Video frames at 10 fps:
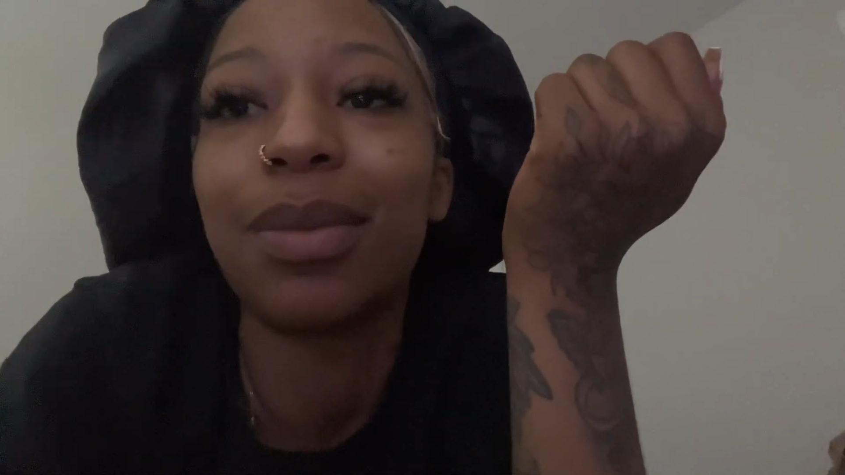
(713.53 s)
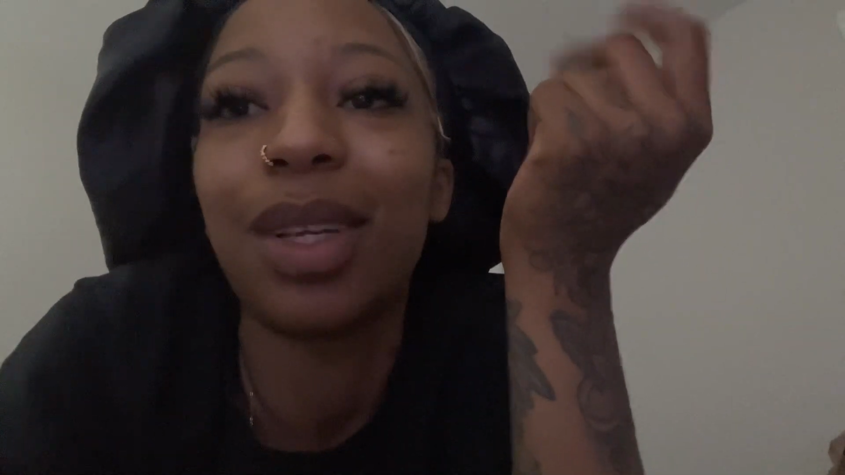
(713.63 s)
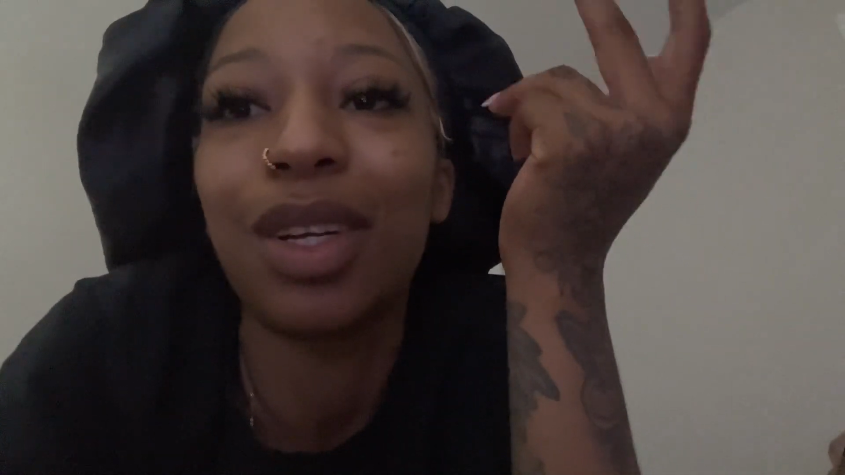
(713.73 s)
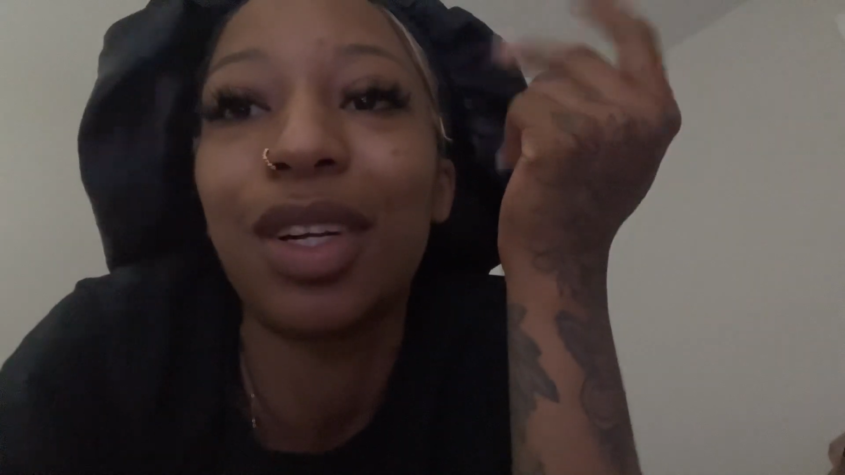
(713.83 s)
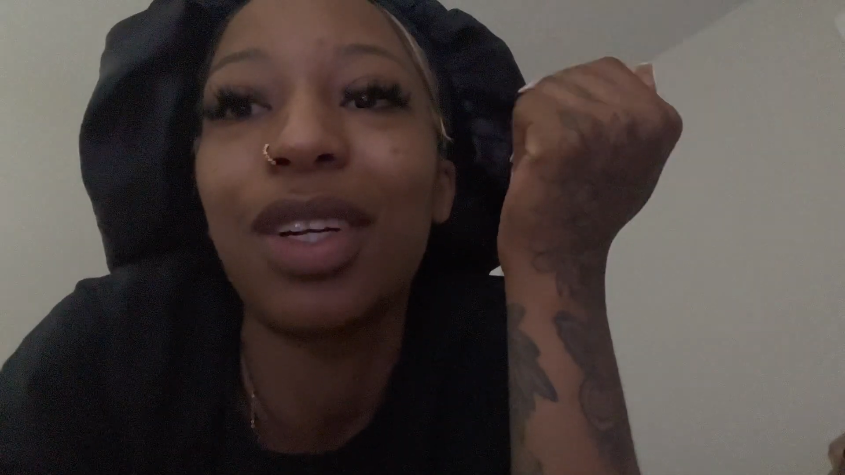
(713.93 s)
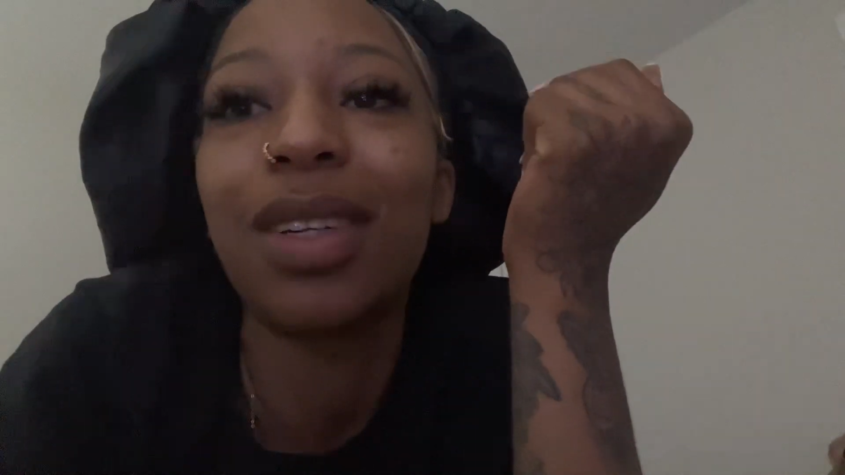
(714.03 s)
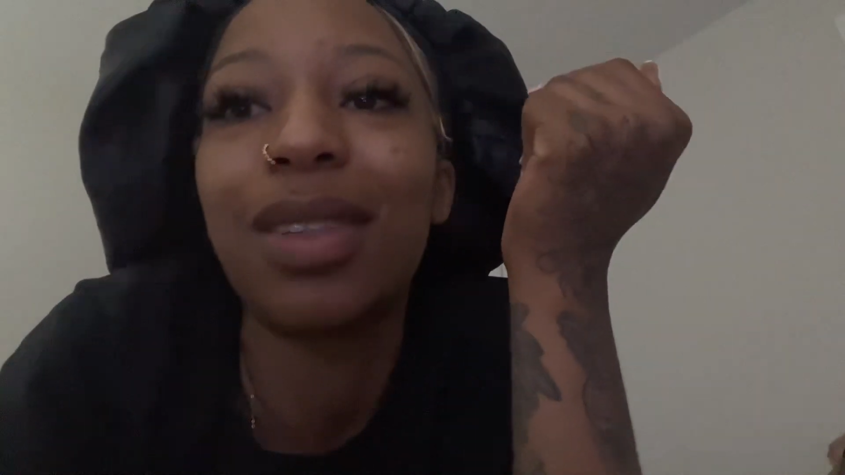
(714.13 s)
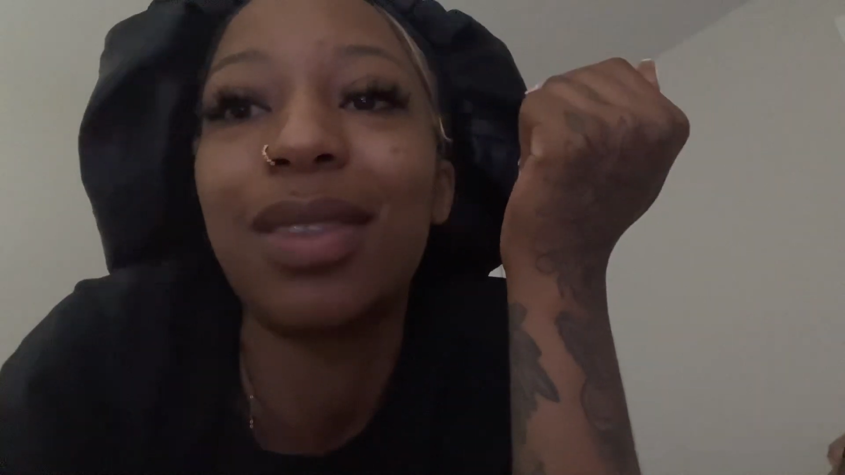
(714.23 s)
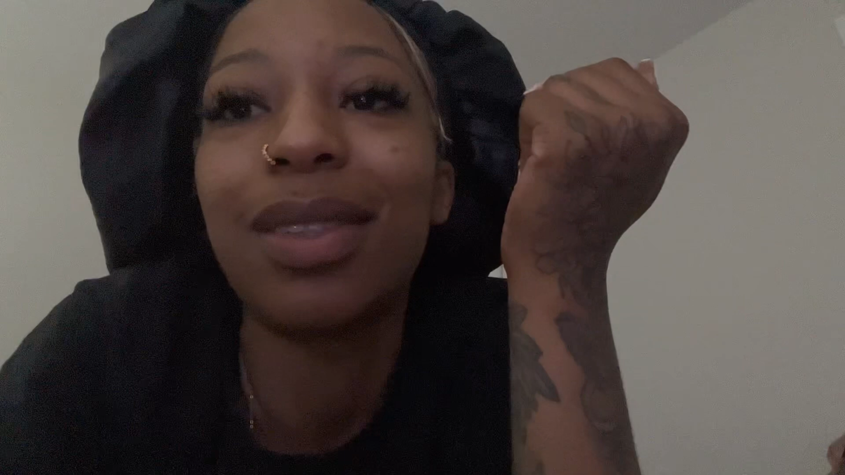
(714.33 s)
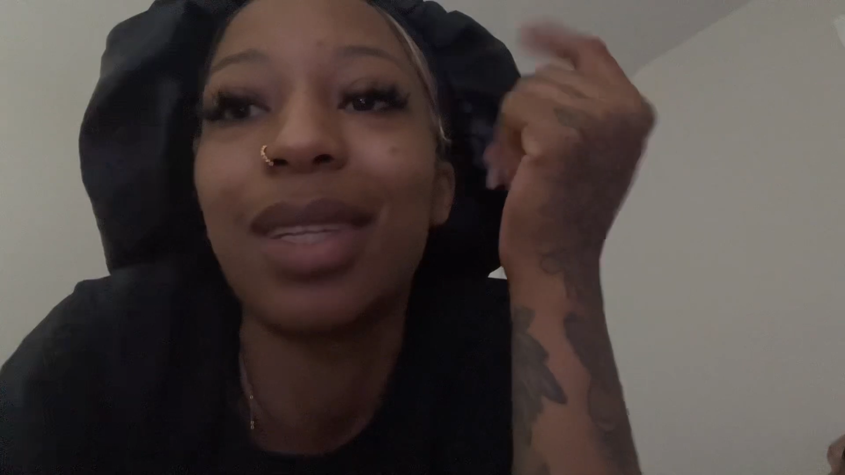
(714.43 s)
your
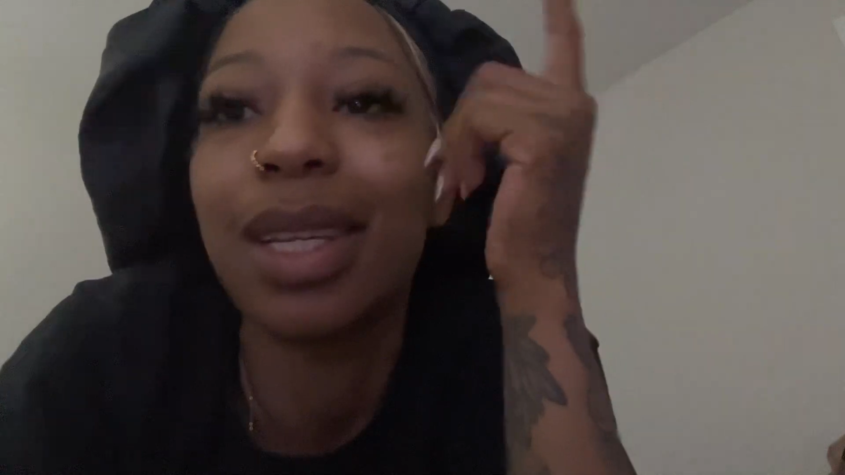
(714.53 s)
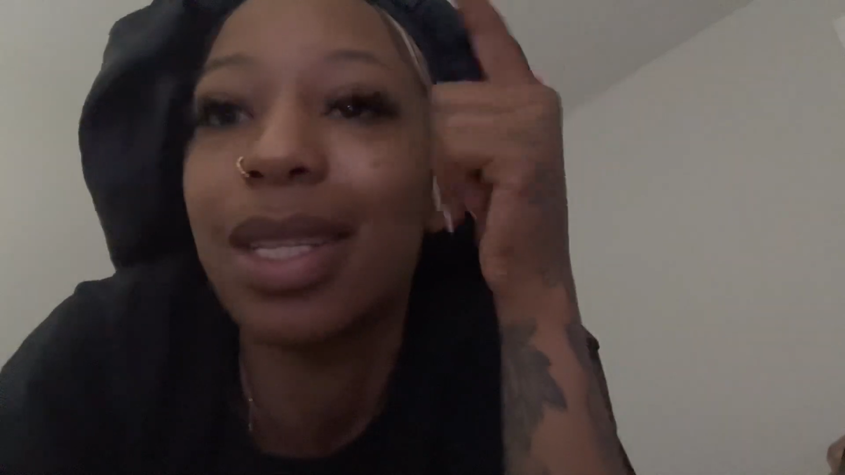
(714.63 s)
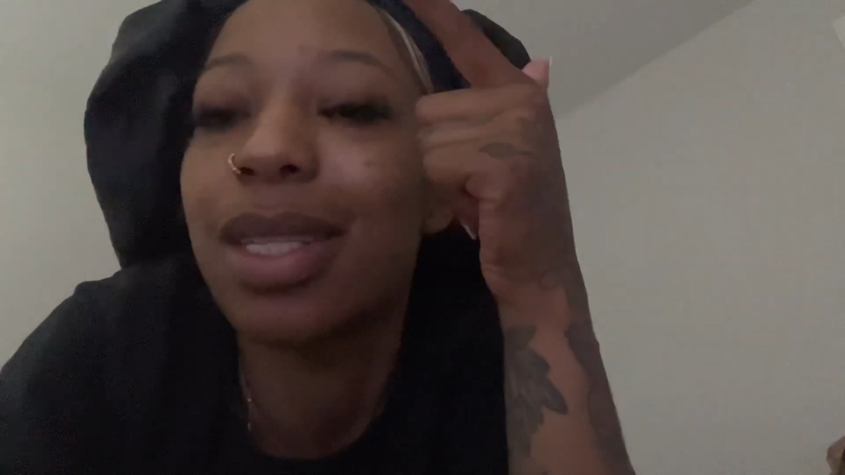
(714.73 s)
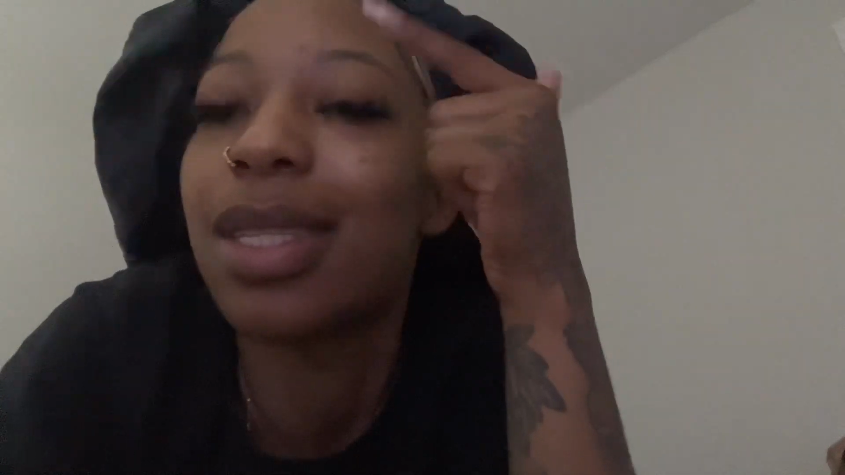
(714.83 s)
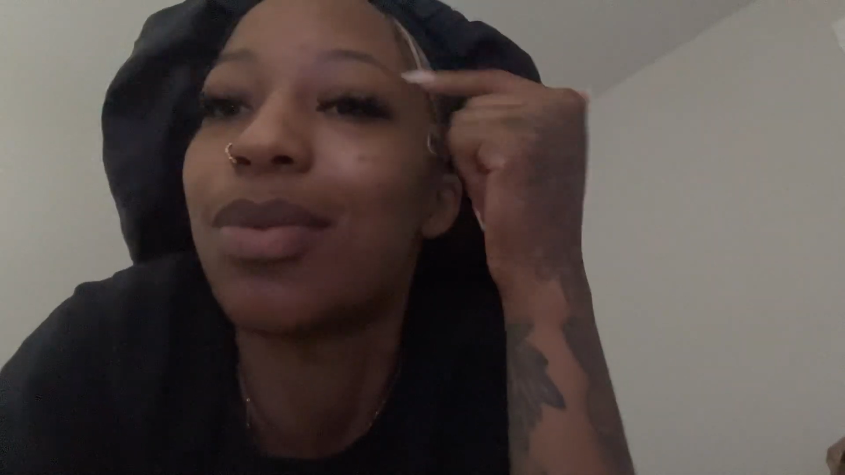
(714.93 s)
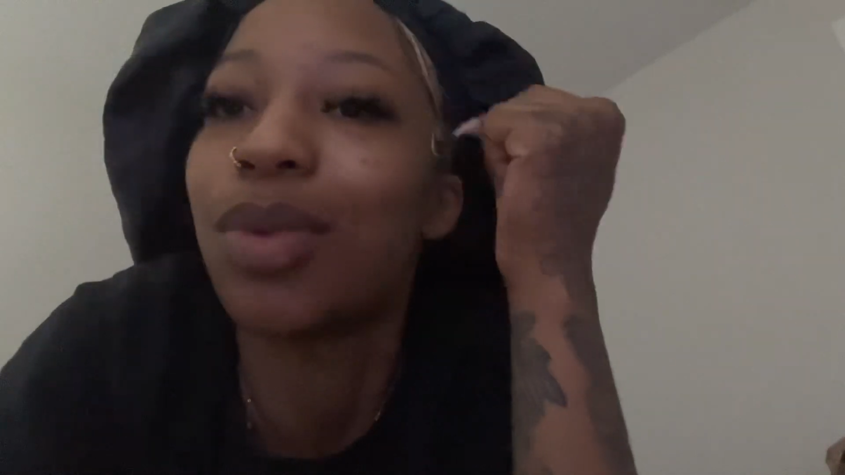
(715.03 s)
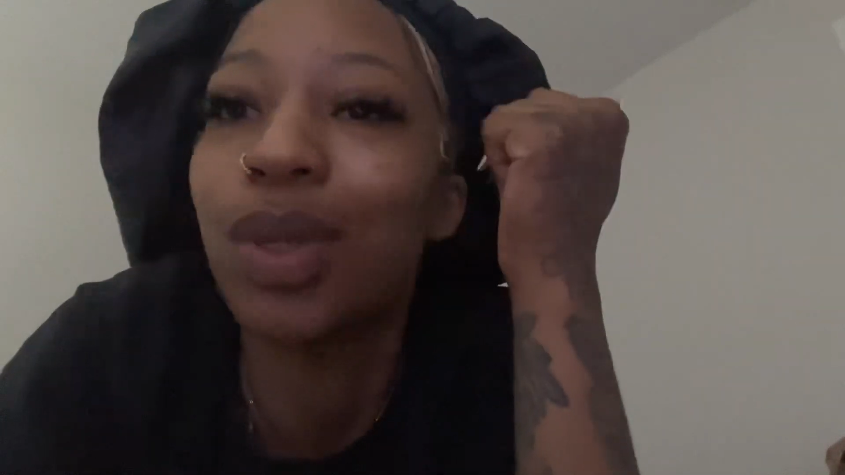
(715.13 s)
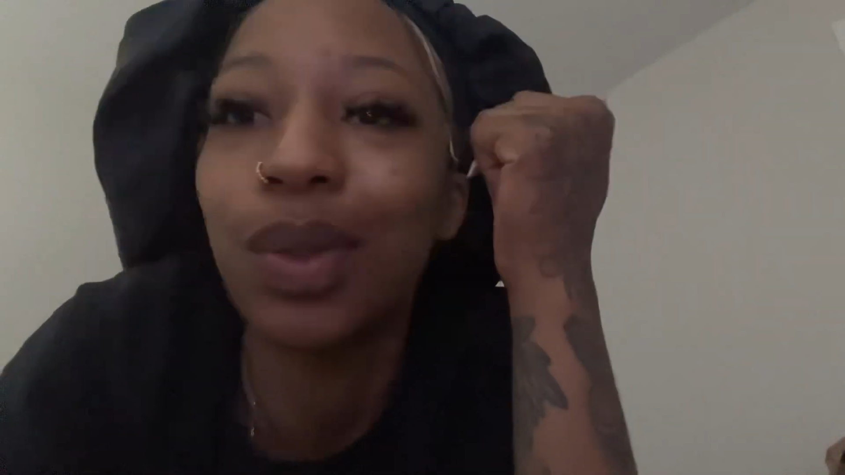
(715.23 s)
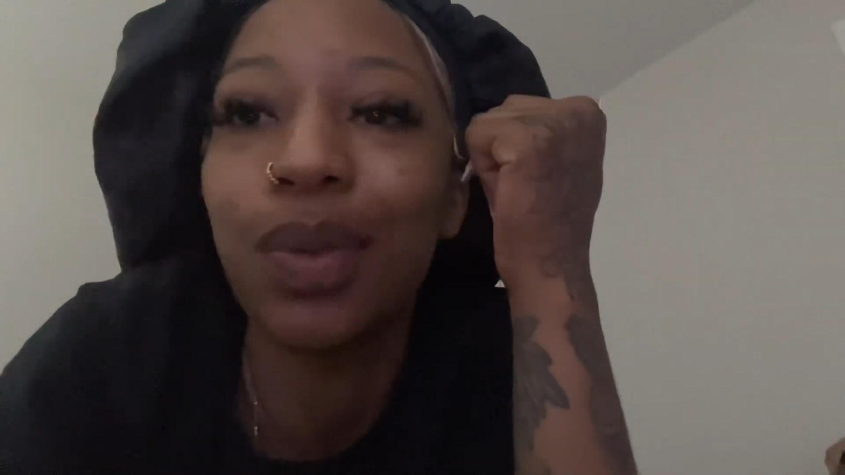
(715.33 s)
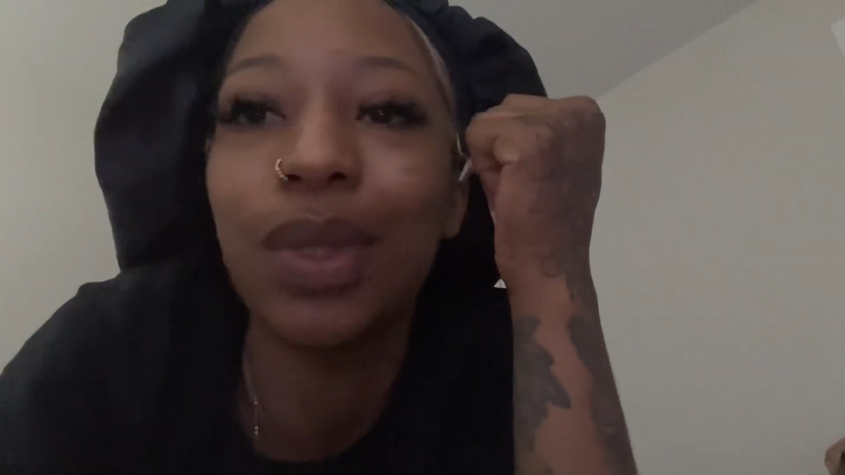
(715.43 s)
girl is
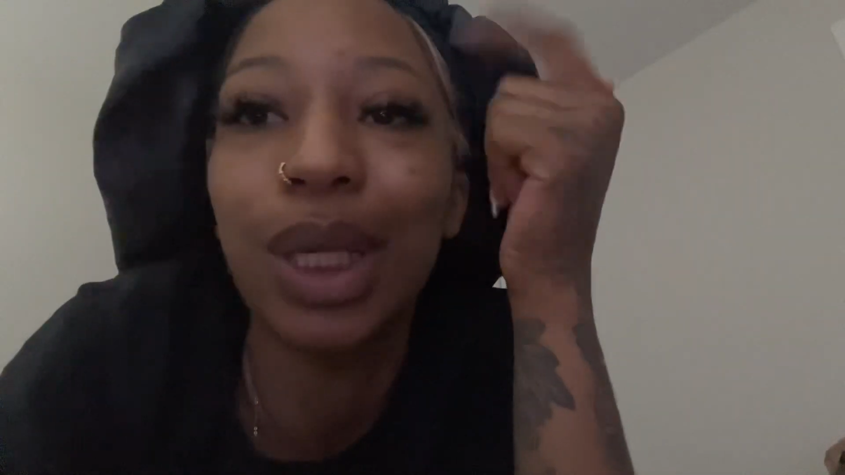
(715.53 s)
moved.